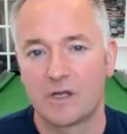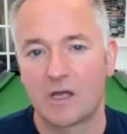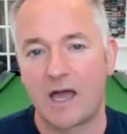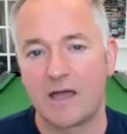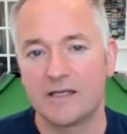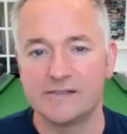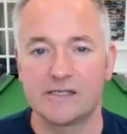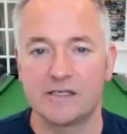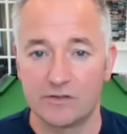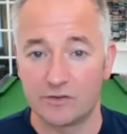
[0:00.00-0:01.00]
Uh, it's
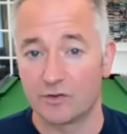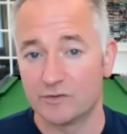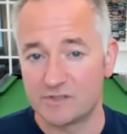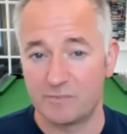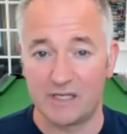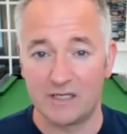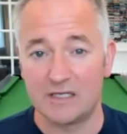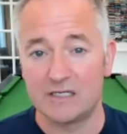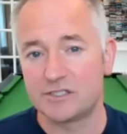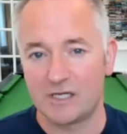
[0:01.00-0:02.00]
either going to be
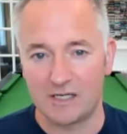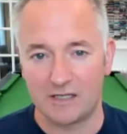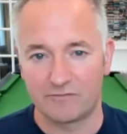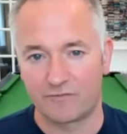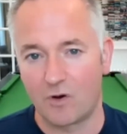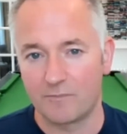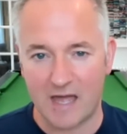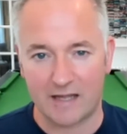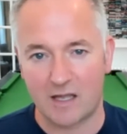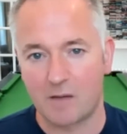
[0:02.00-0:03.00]
initiated from
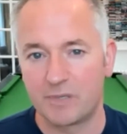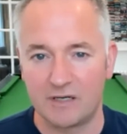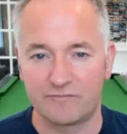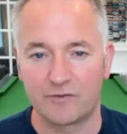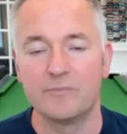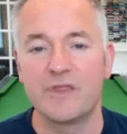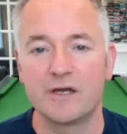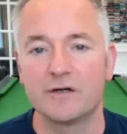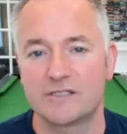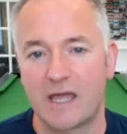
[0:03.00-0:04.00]
that company, from
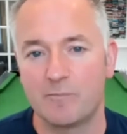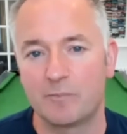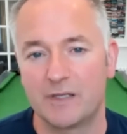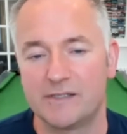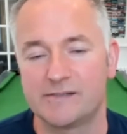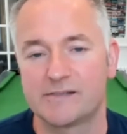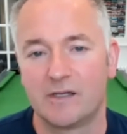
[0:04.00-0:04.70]
their templates,